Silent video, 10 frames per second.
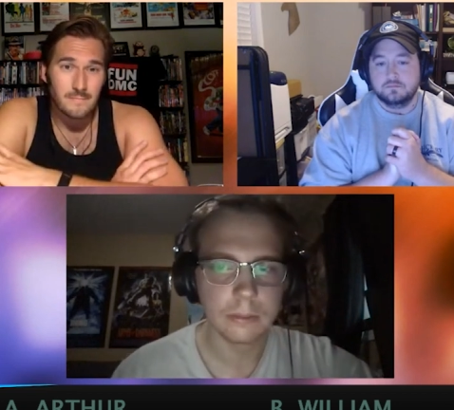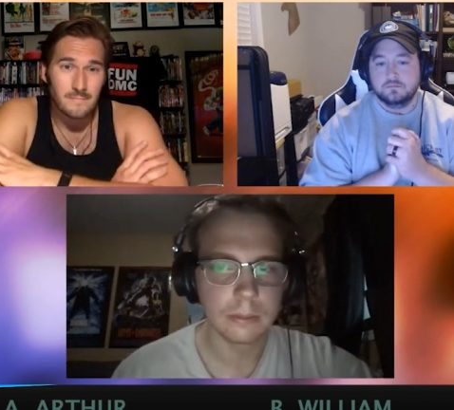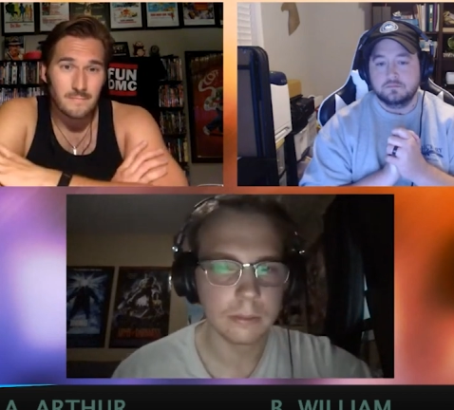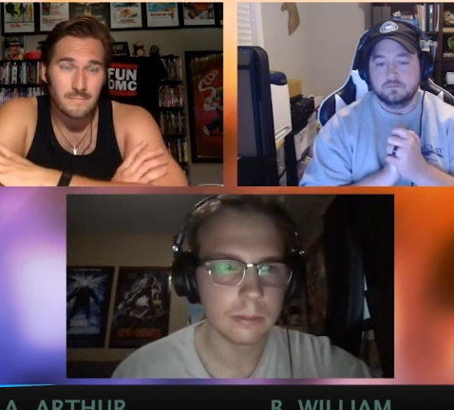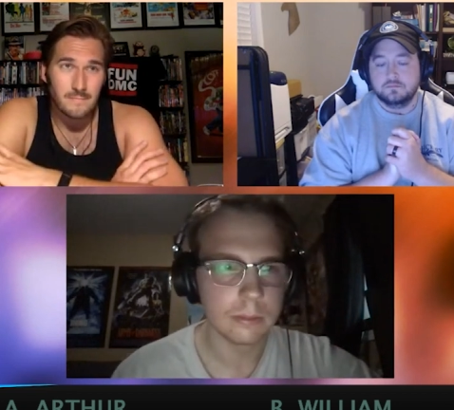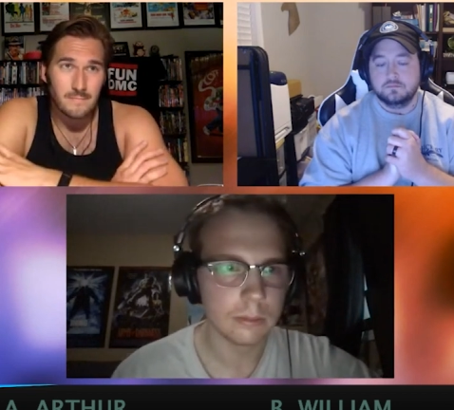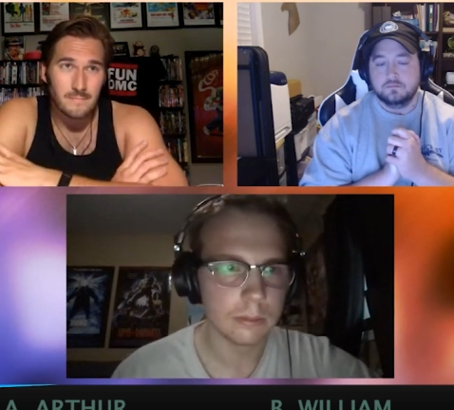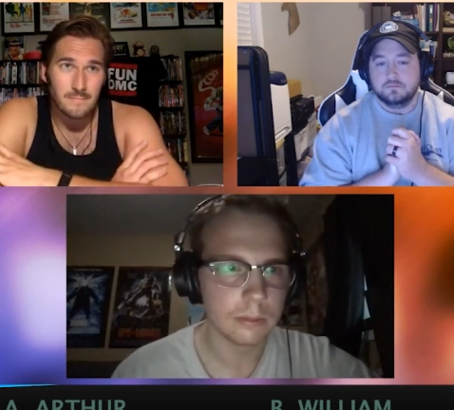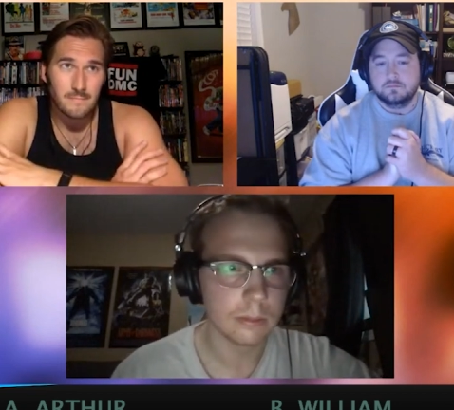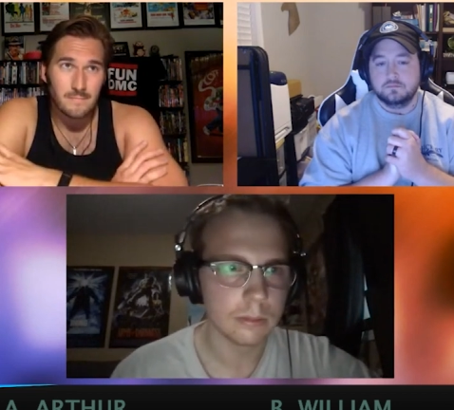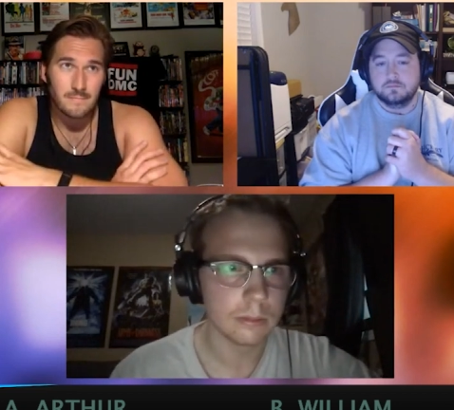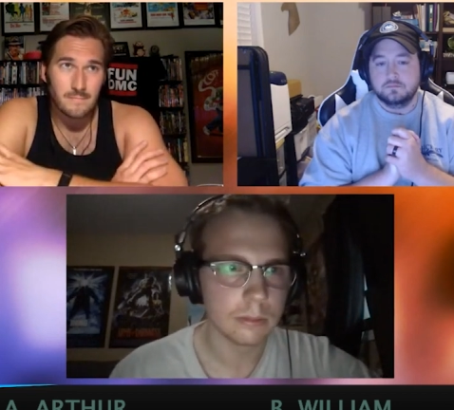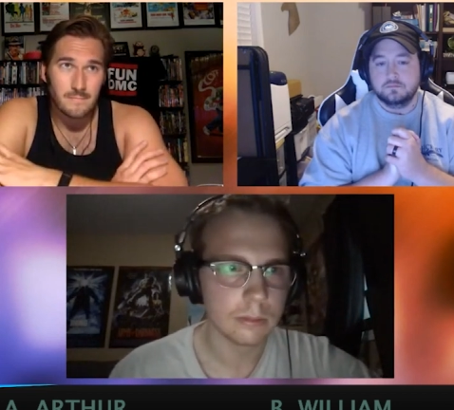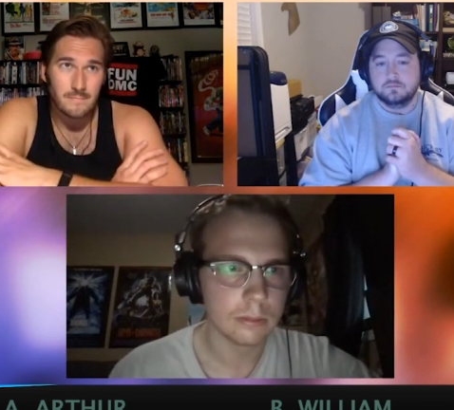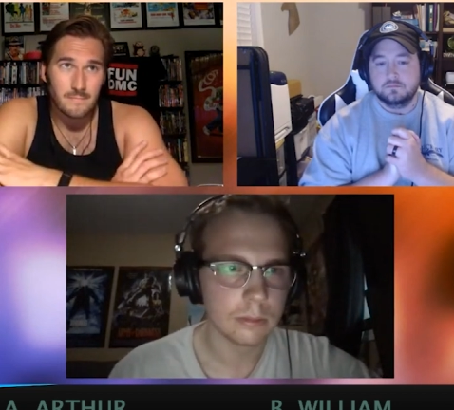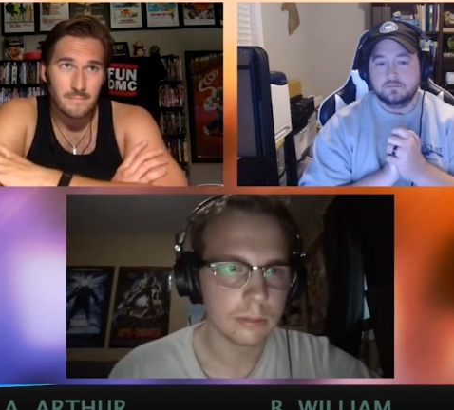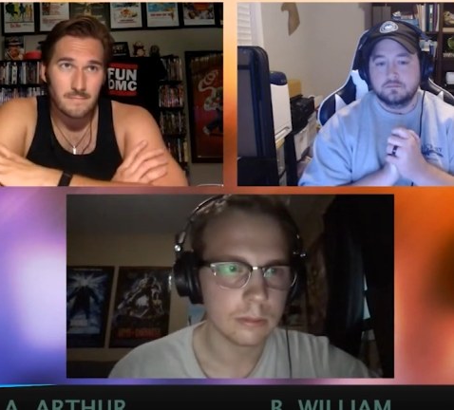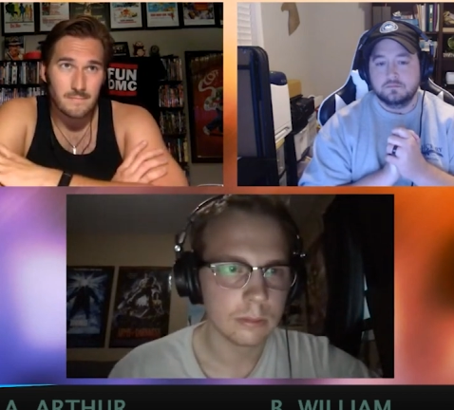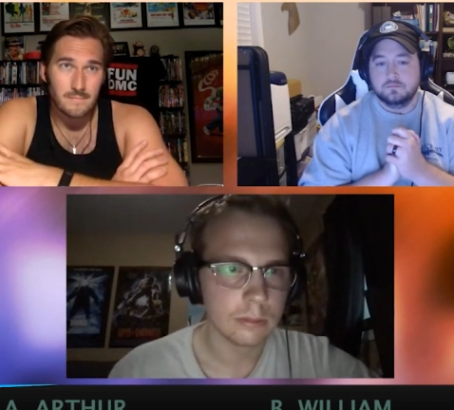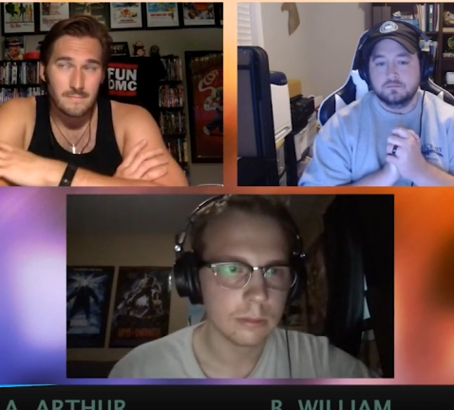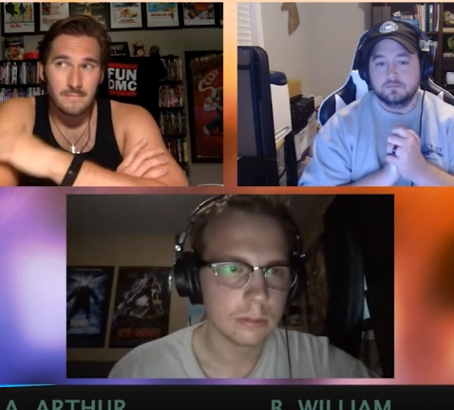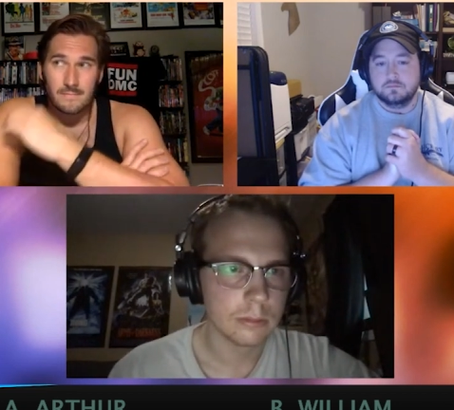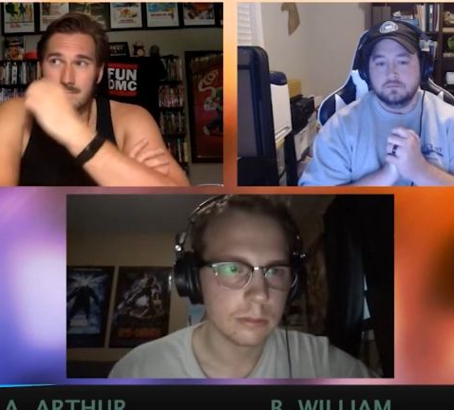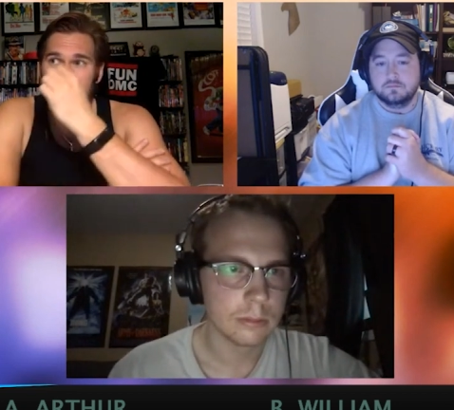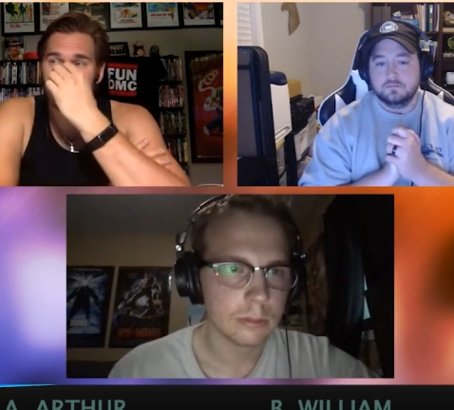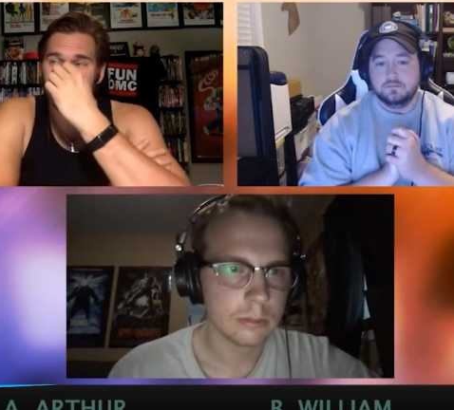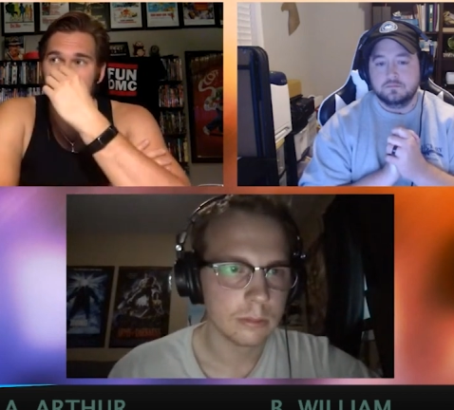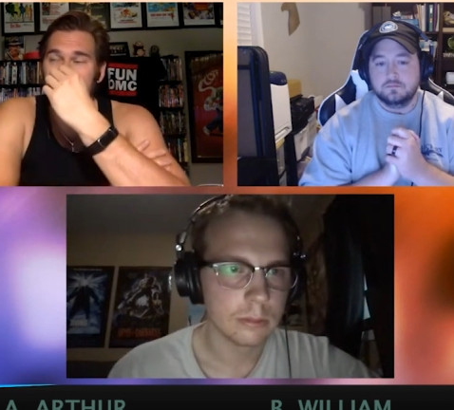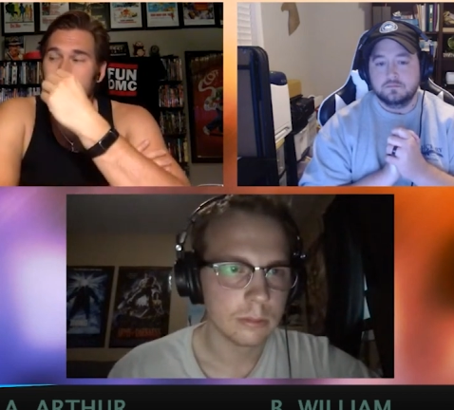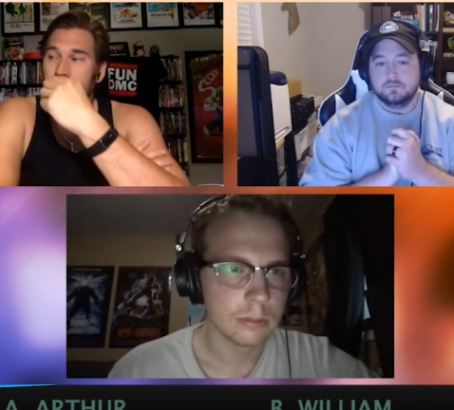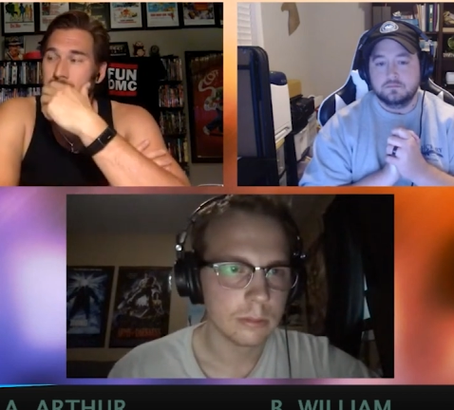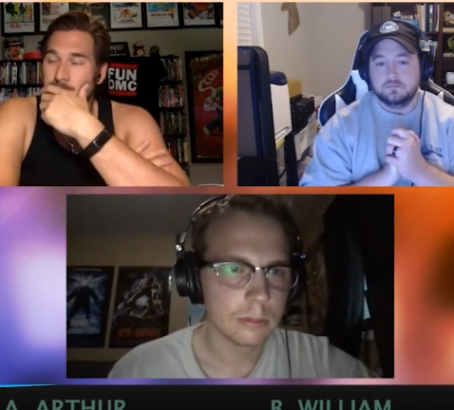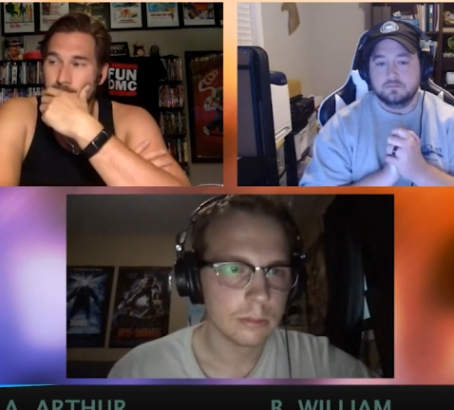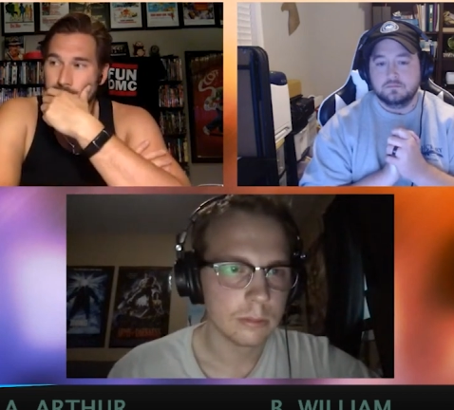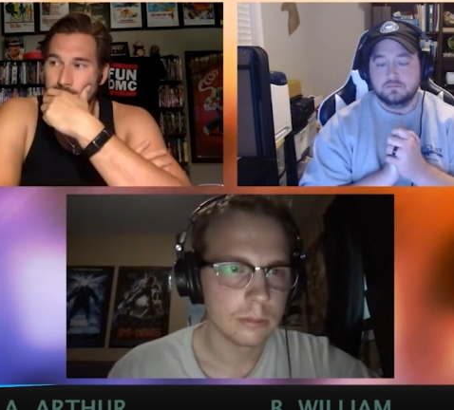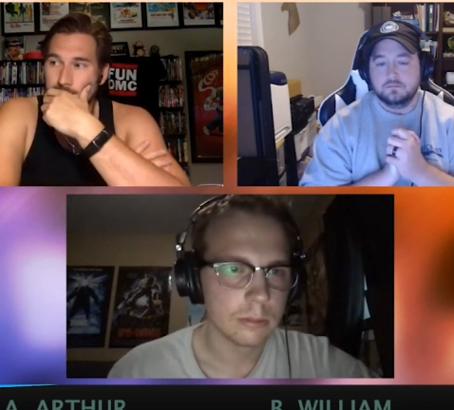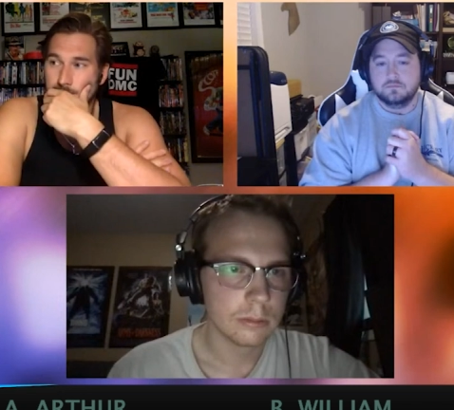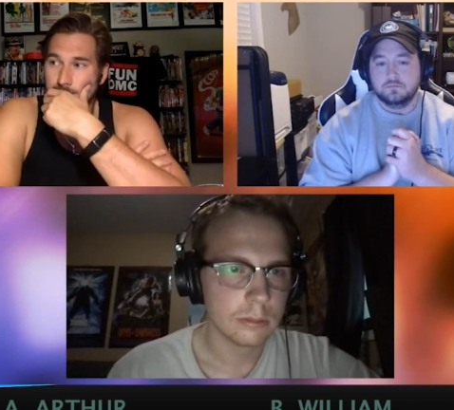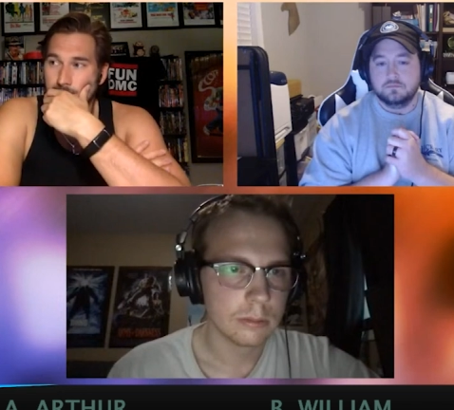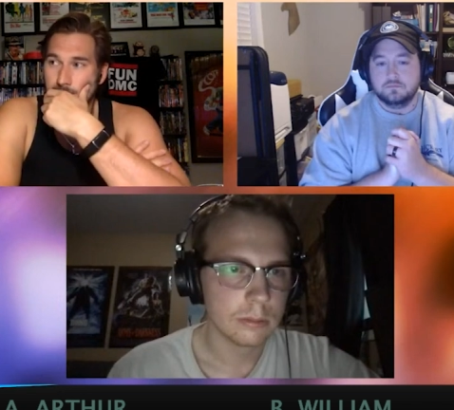No one is speaking in this clip.